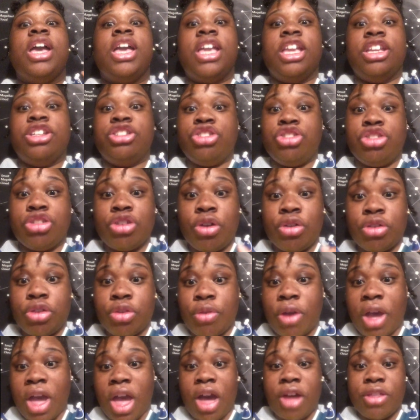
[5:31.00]
and show
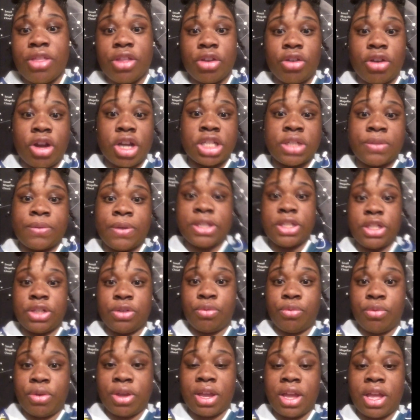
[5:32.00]
you how the
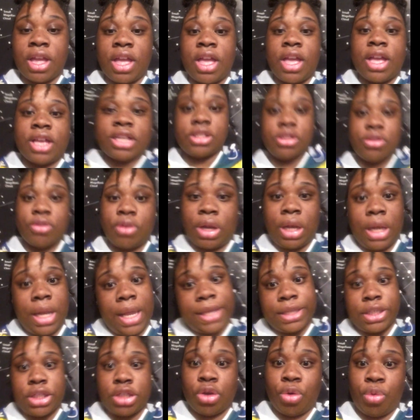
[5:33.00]
graduation went. So
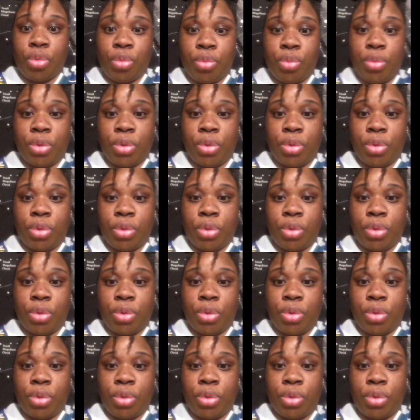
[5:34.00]
let's go.